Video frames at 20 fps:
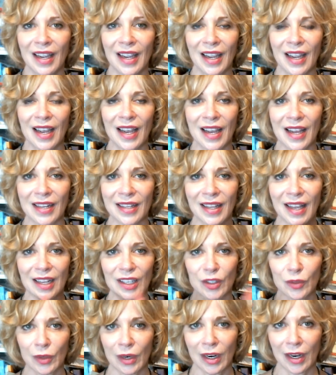And
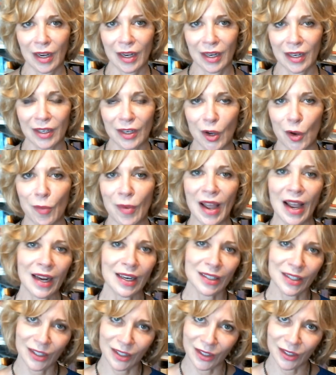that's where I go
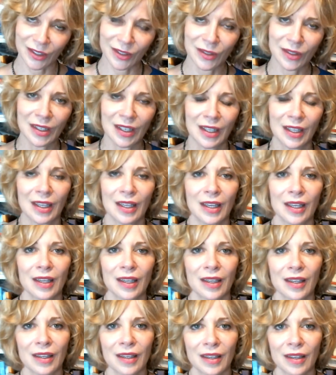back to
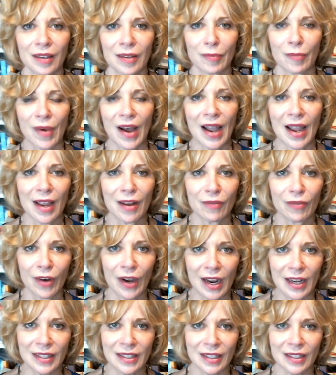my
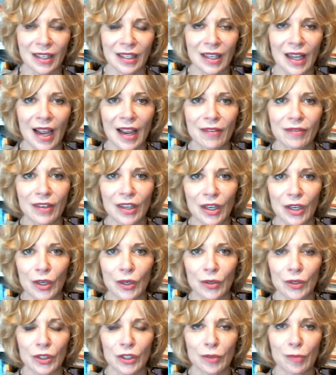advice as a life
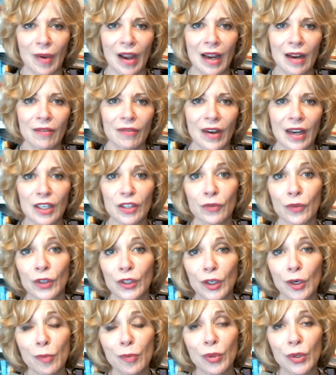coach, my advice
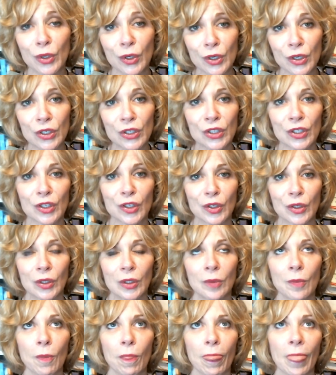for your
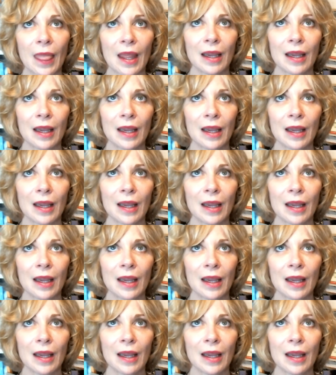personal